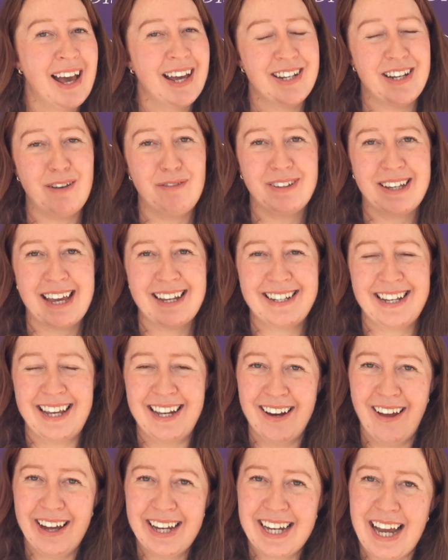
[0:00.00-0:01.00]
And don't forget to hit
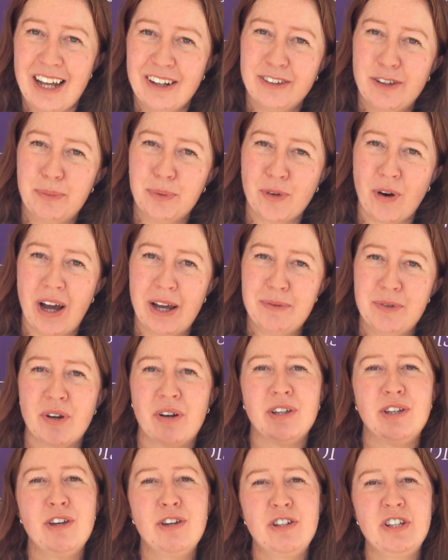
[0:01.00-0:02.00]
like and subscribe to our
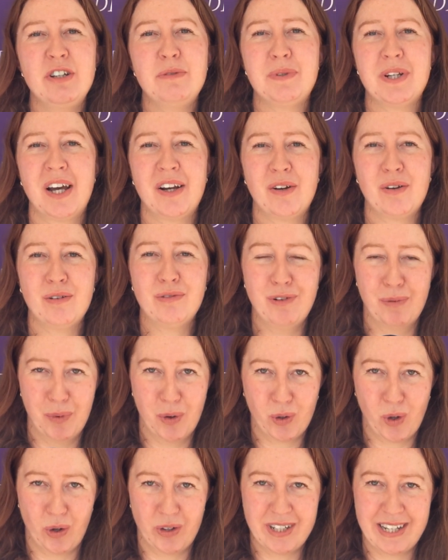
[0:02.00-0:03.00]
YouTube channel for more
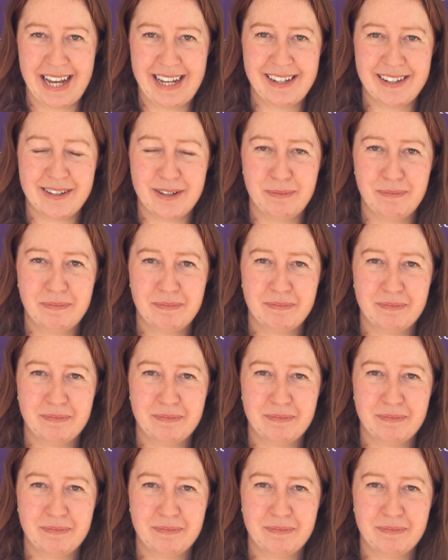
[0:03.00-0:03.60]
content.